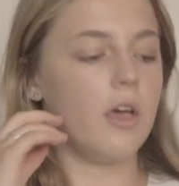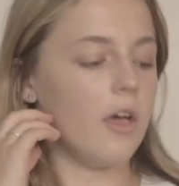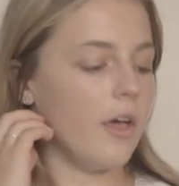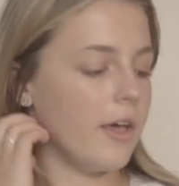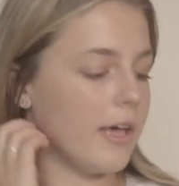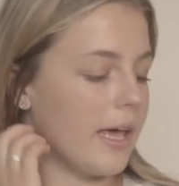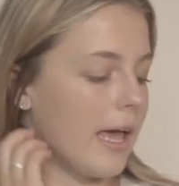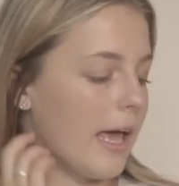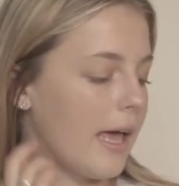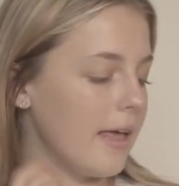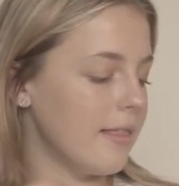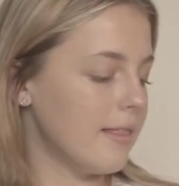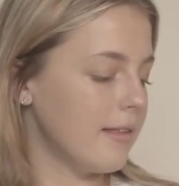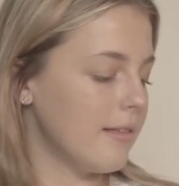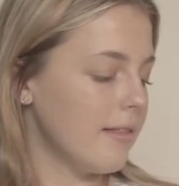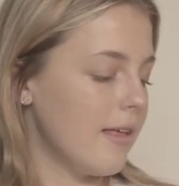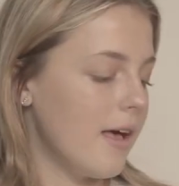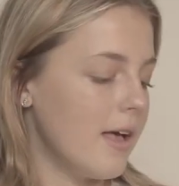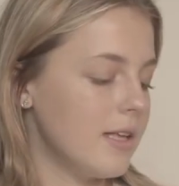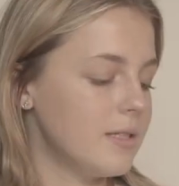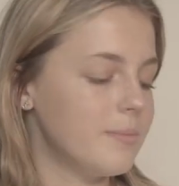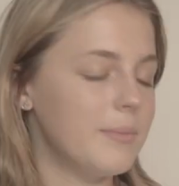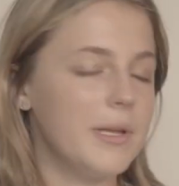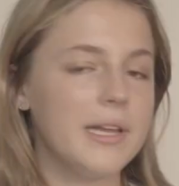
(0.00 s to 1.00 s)
Okay, the
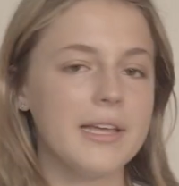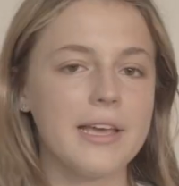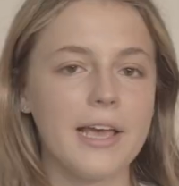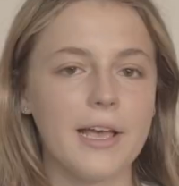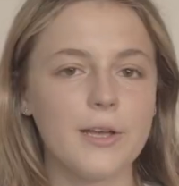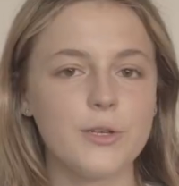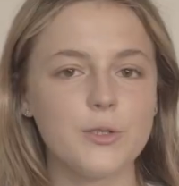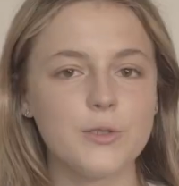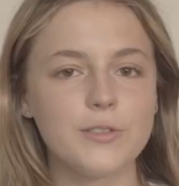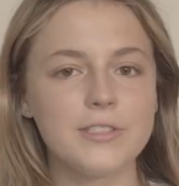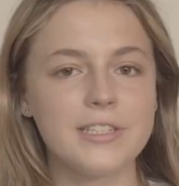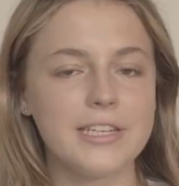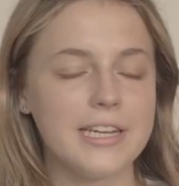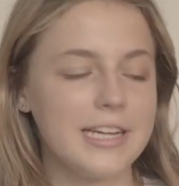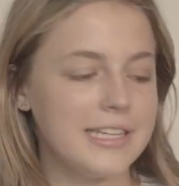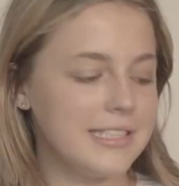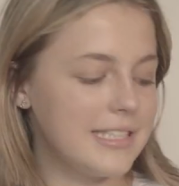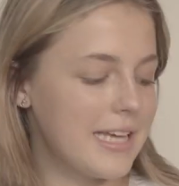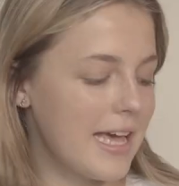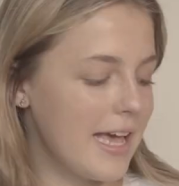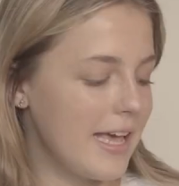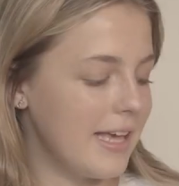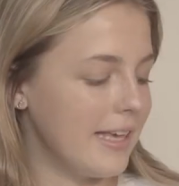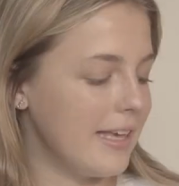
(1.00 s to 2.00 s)
last medication that I
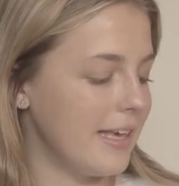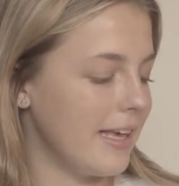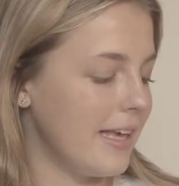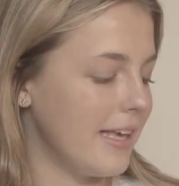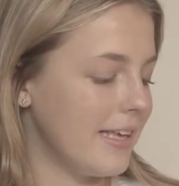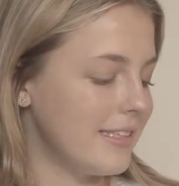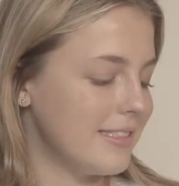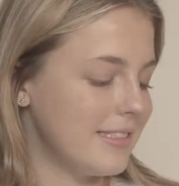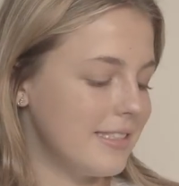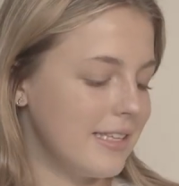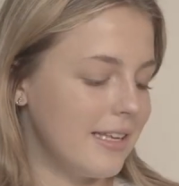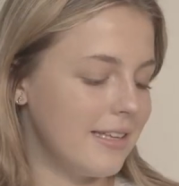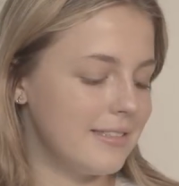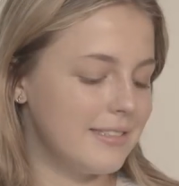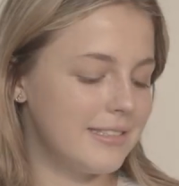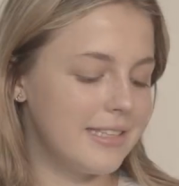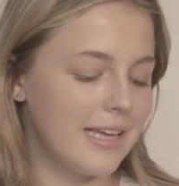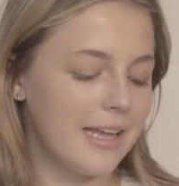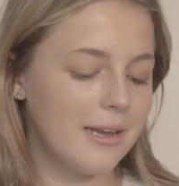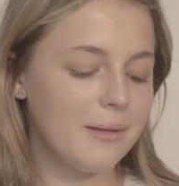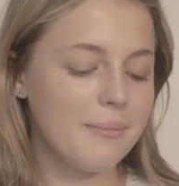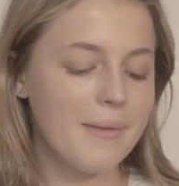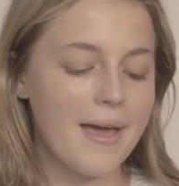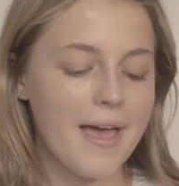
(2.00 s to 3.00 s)
take is
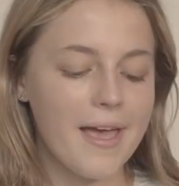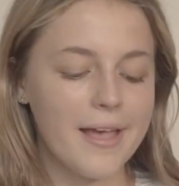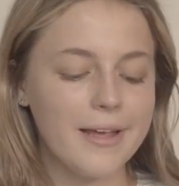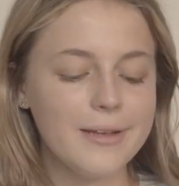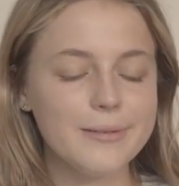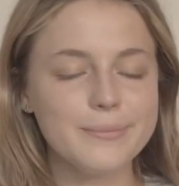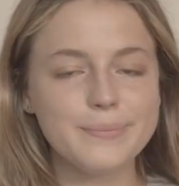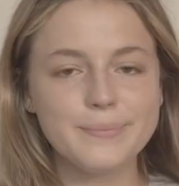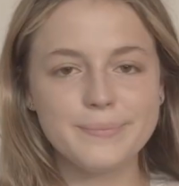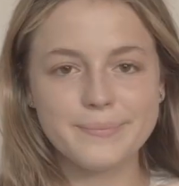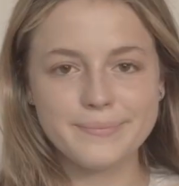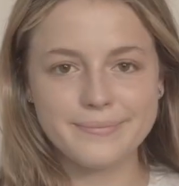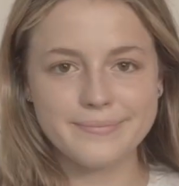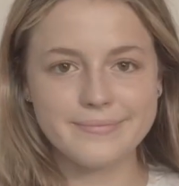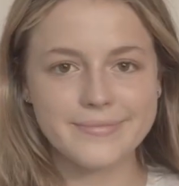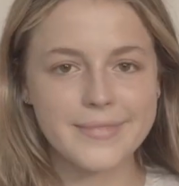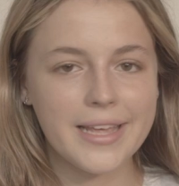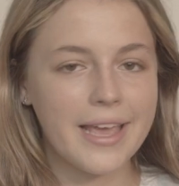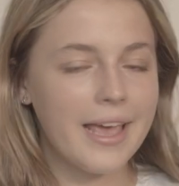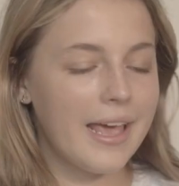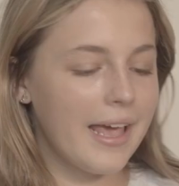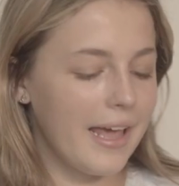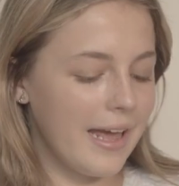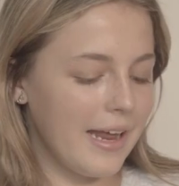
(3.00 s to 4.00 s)
ZMA,
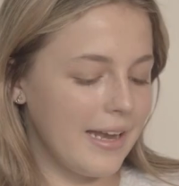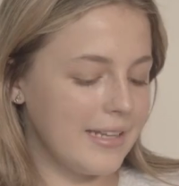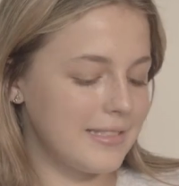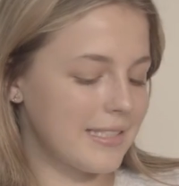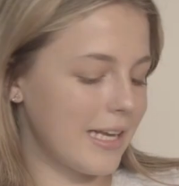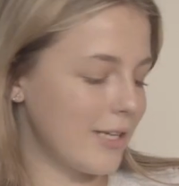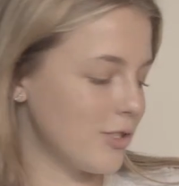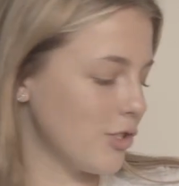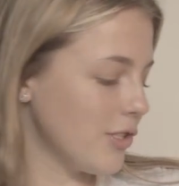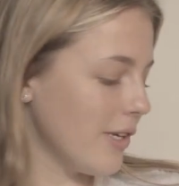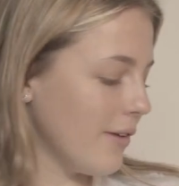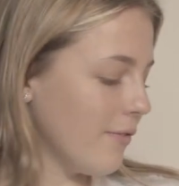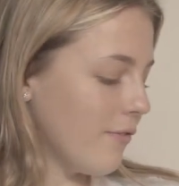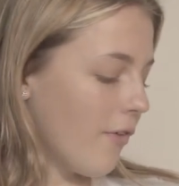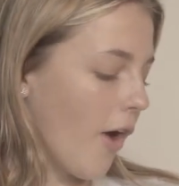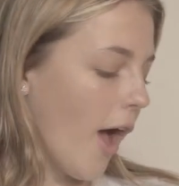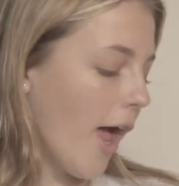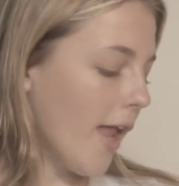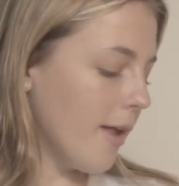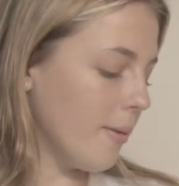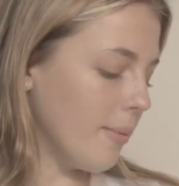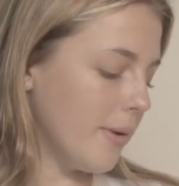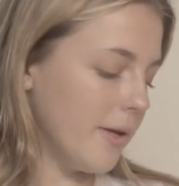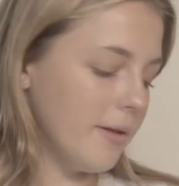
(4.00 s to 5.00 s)
and it's actually a
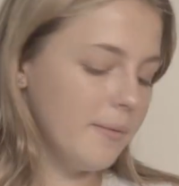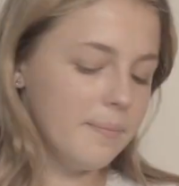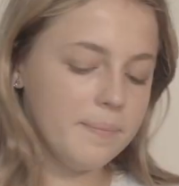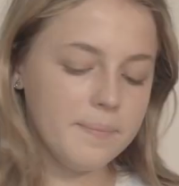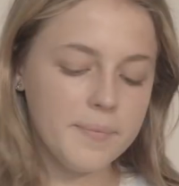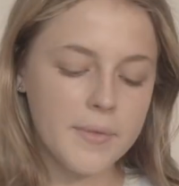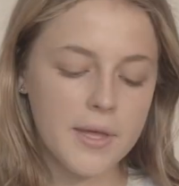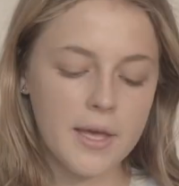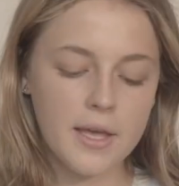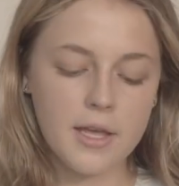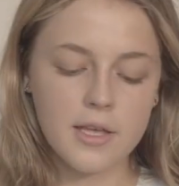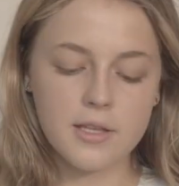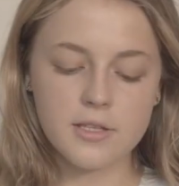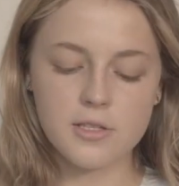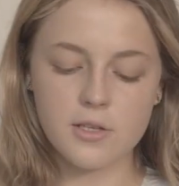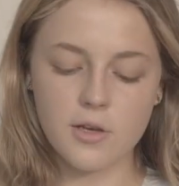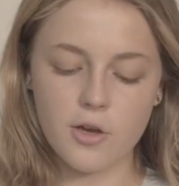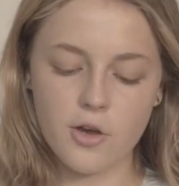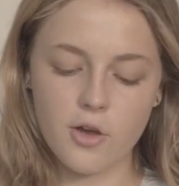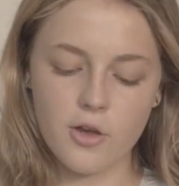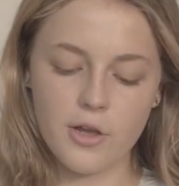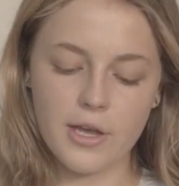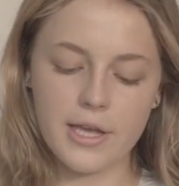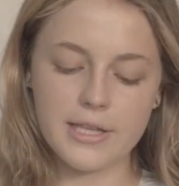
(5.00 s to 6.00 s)
vitamin.
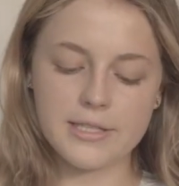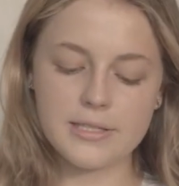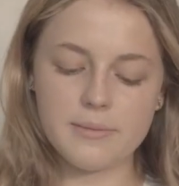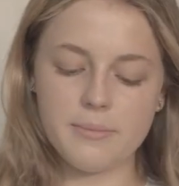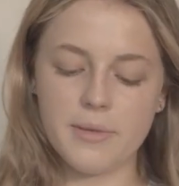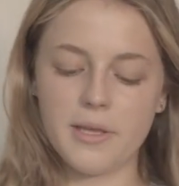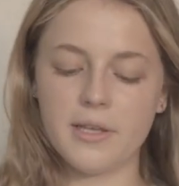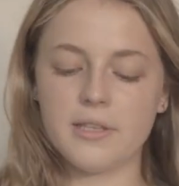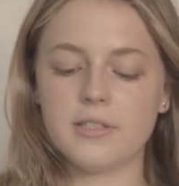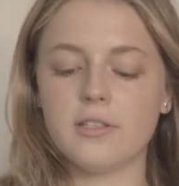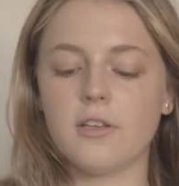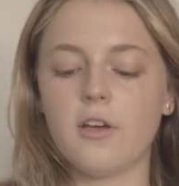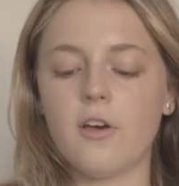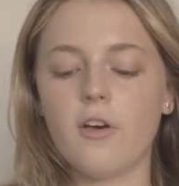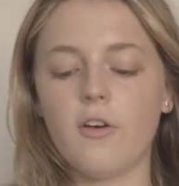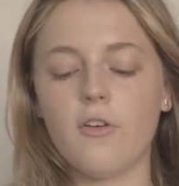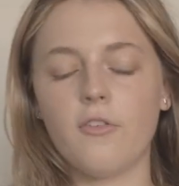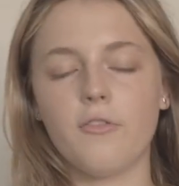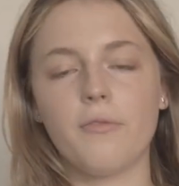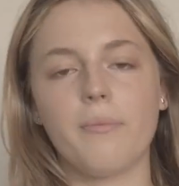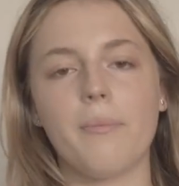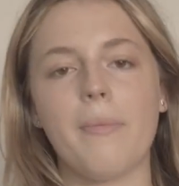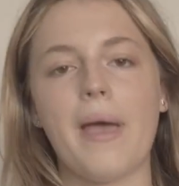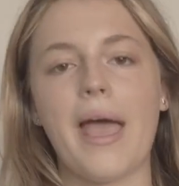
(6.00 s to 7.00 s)
So it's a mix
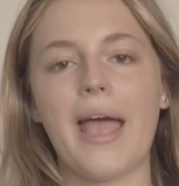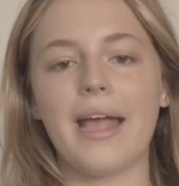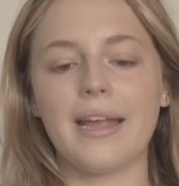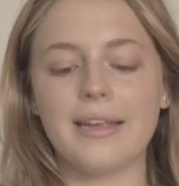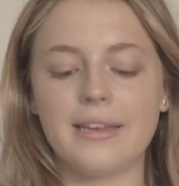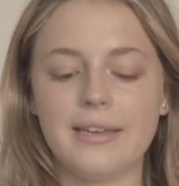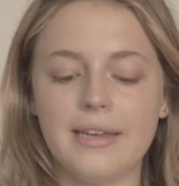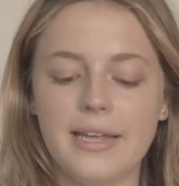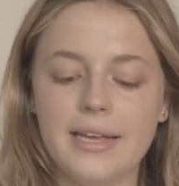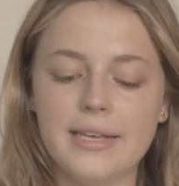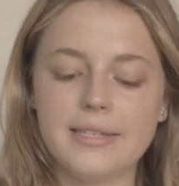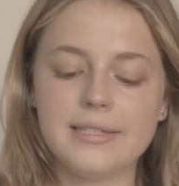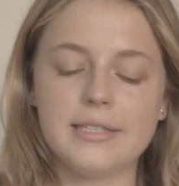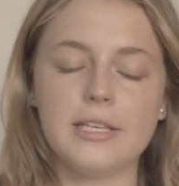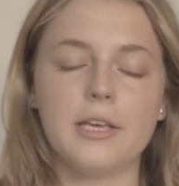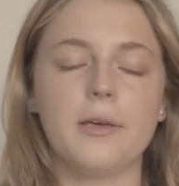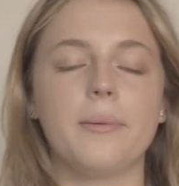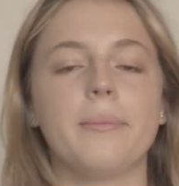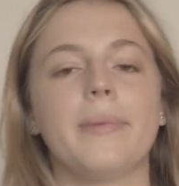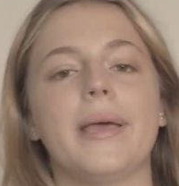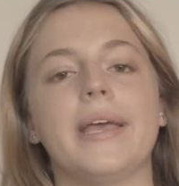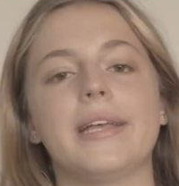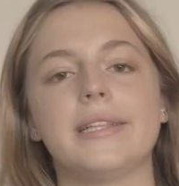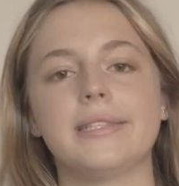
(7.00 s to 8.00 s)
of
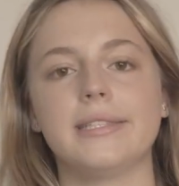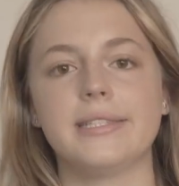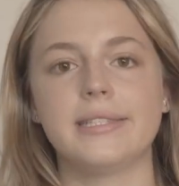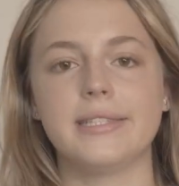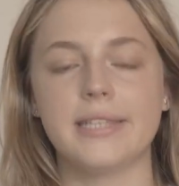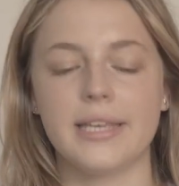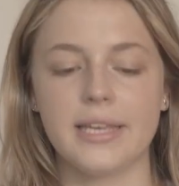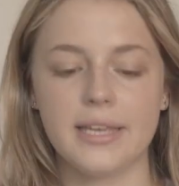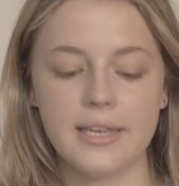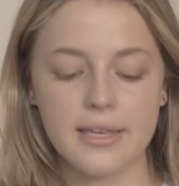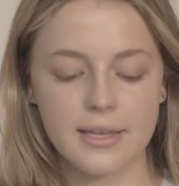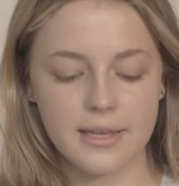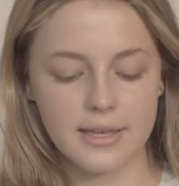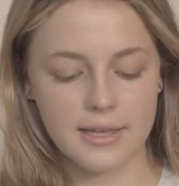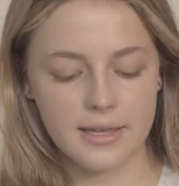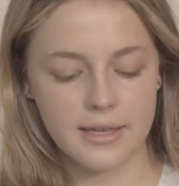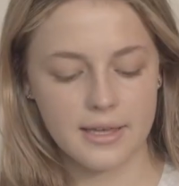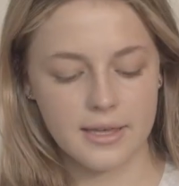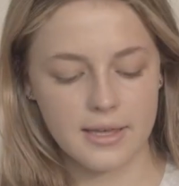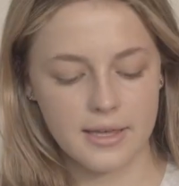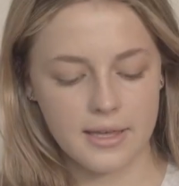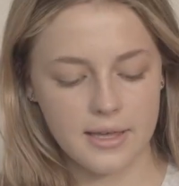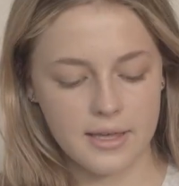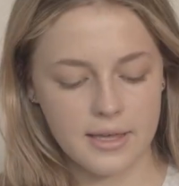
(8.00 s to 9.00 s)
magnesium and zinc.
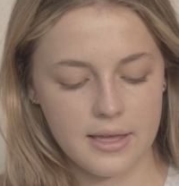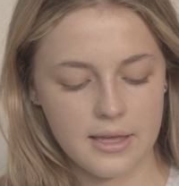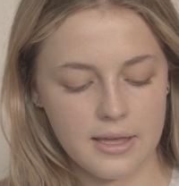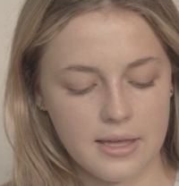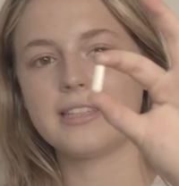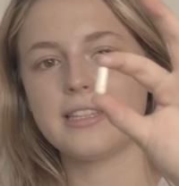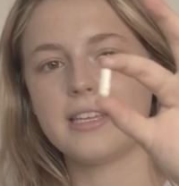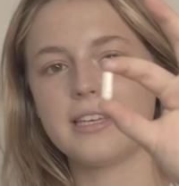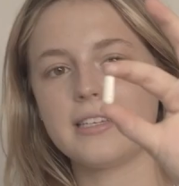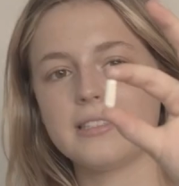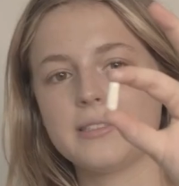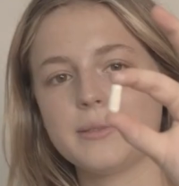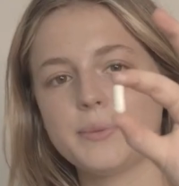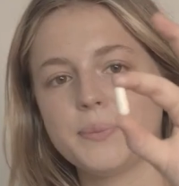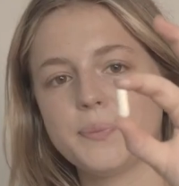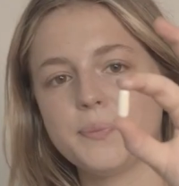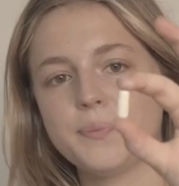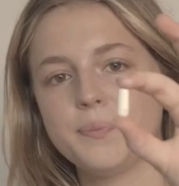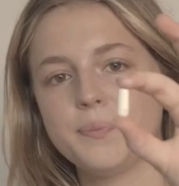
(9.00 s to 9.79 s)
Look at this.